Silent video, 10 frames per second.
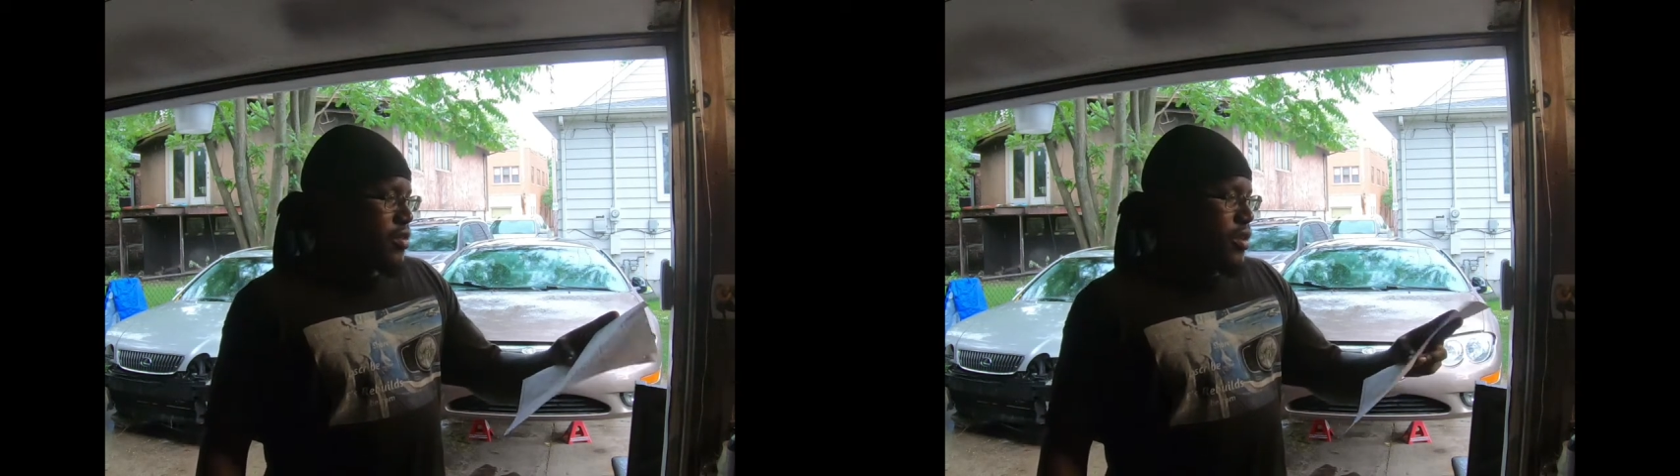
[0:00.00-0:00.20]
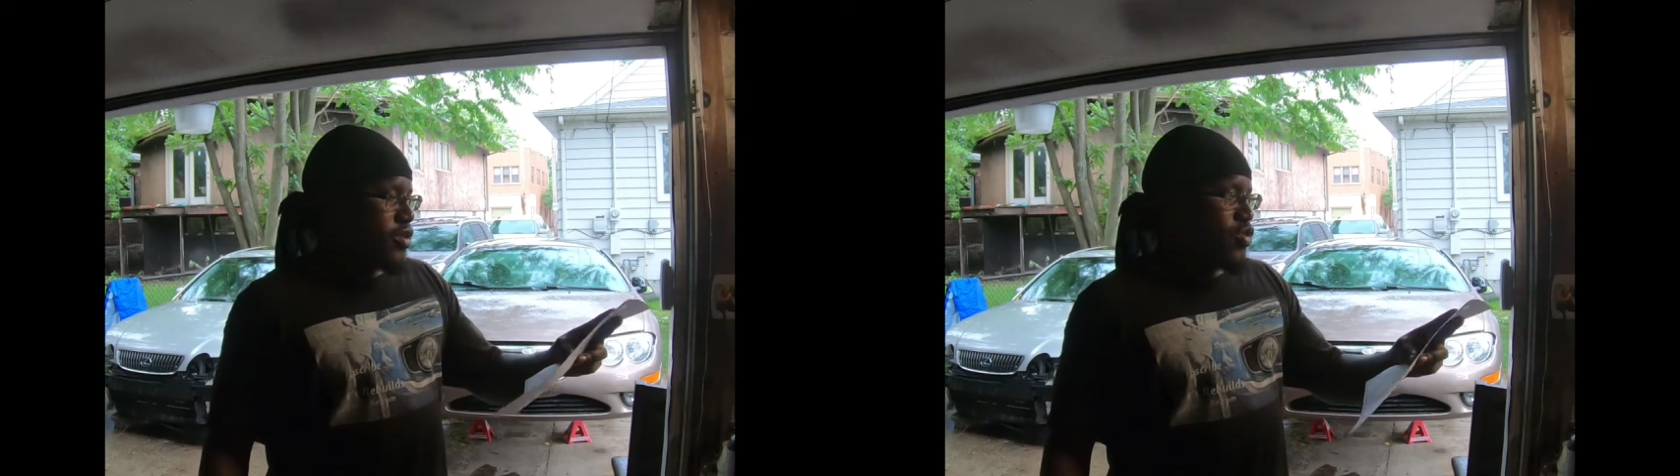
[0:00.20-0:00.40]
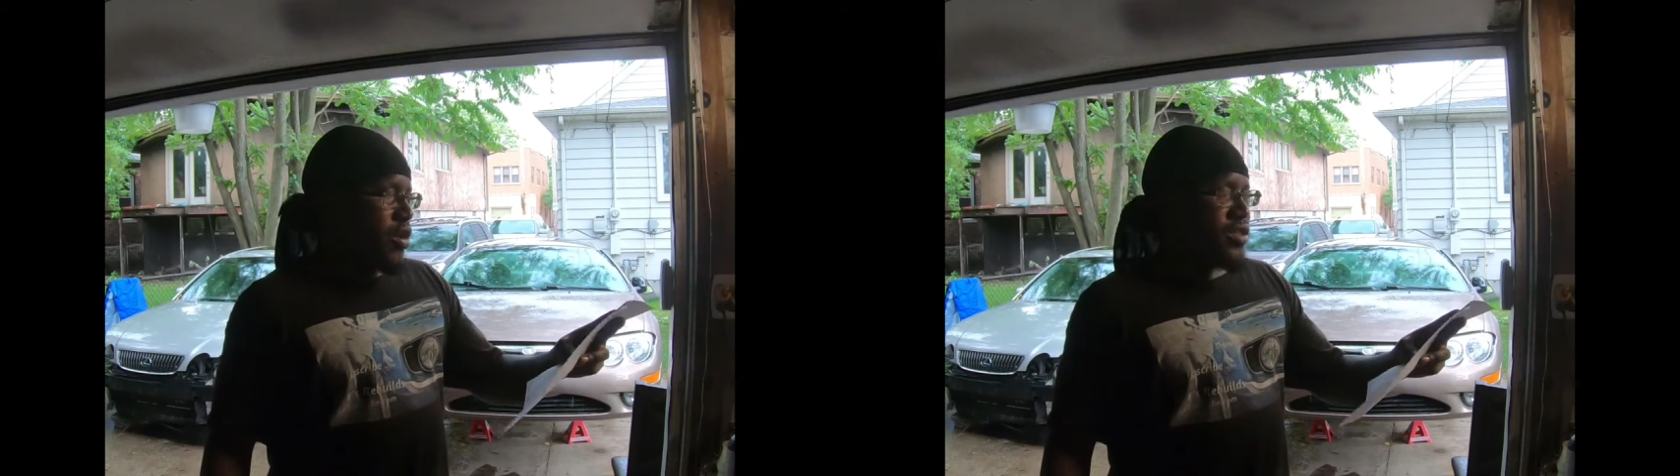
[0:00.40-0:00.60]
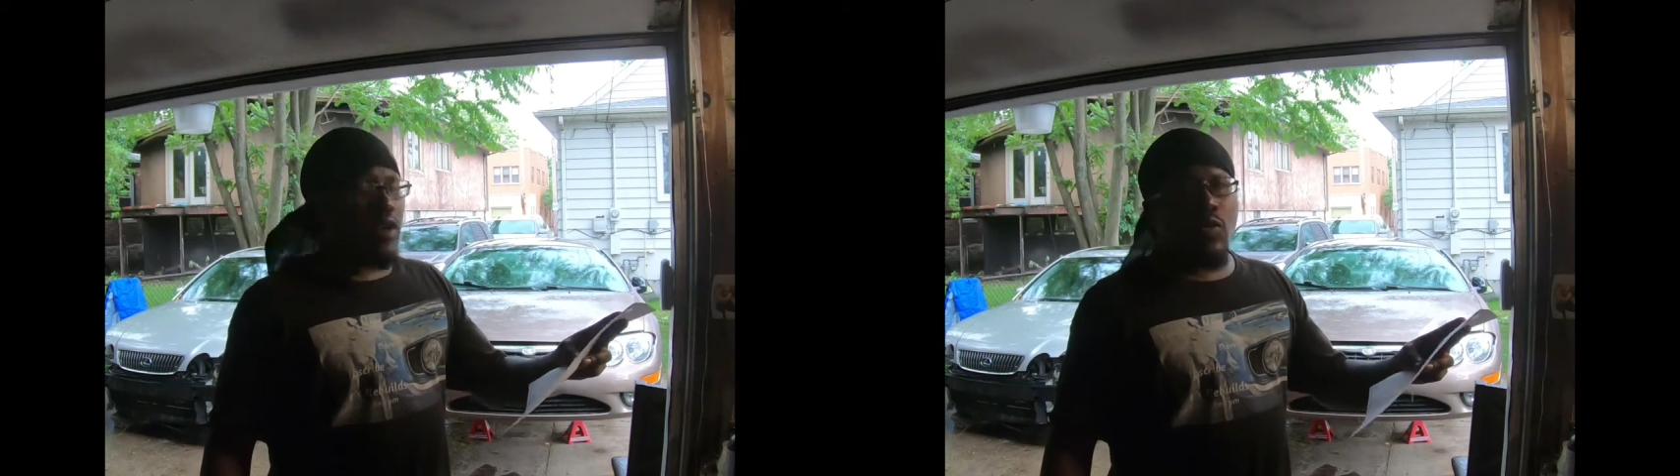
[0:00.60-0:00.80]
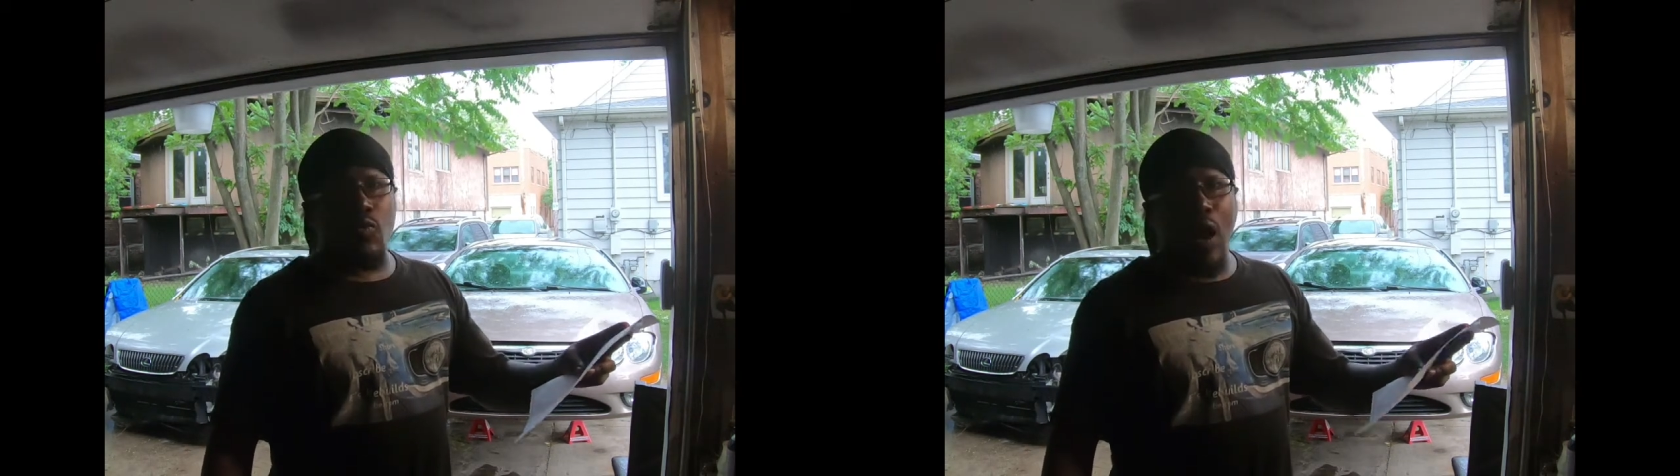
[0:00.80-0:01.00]
the strut
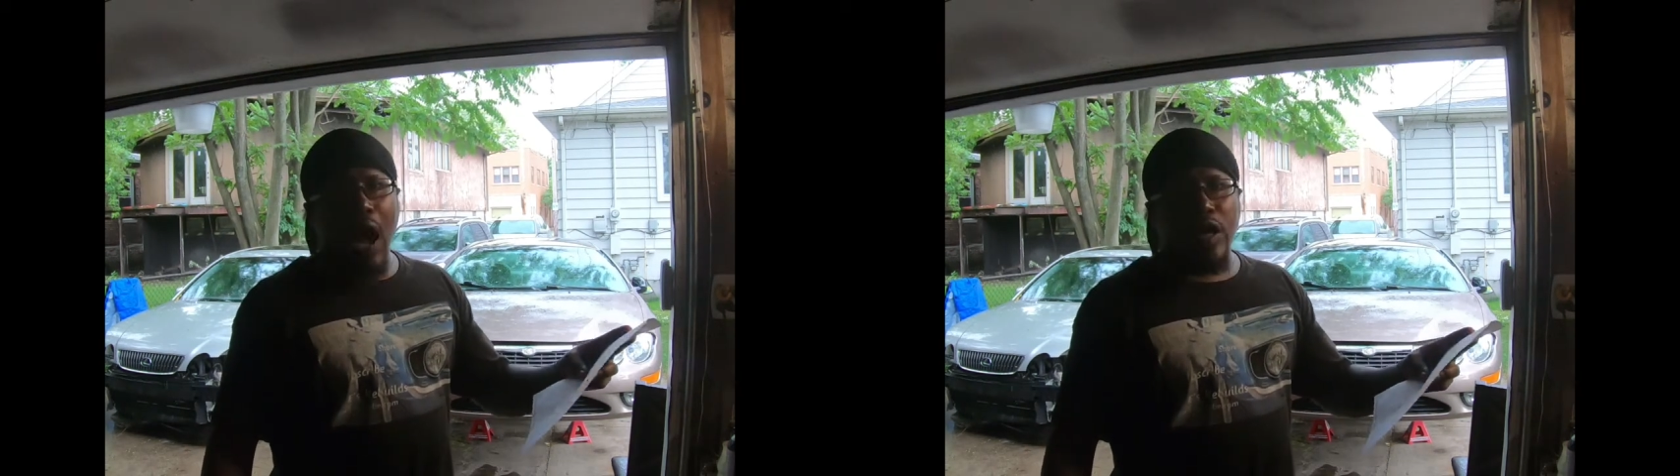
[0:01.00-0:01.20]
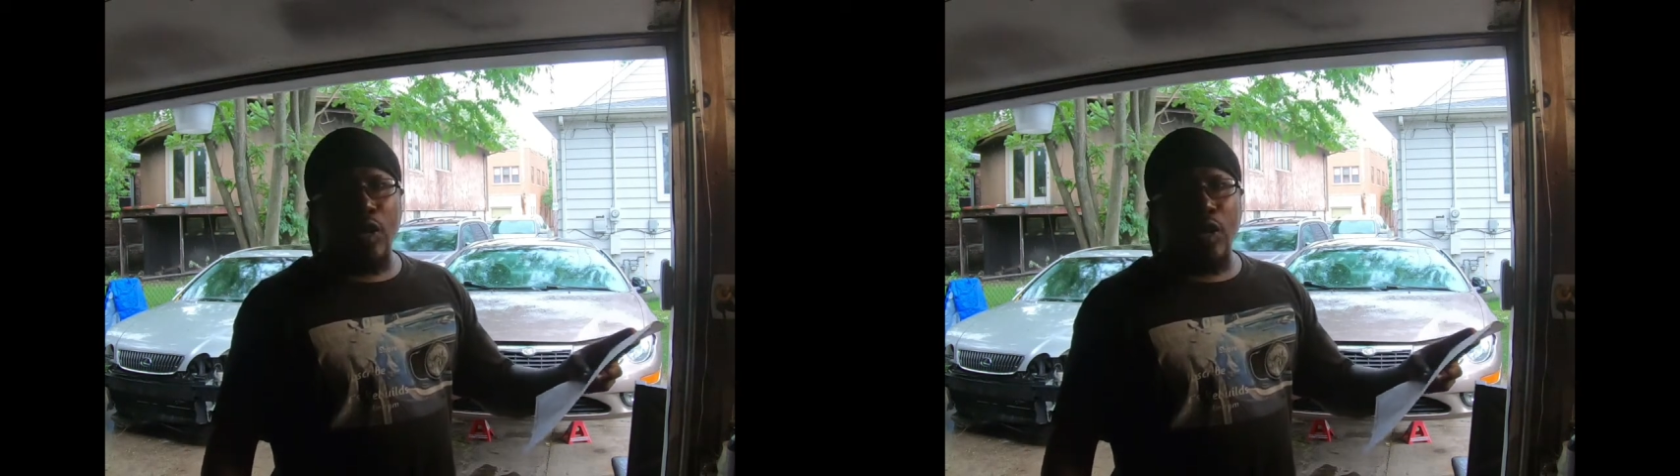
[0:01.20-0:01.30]
rod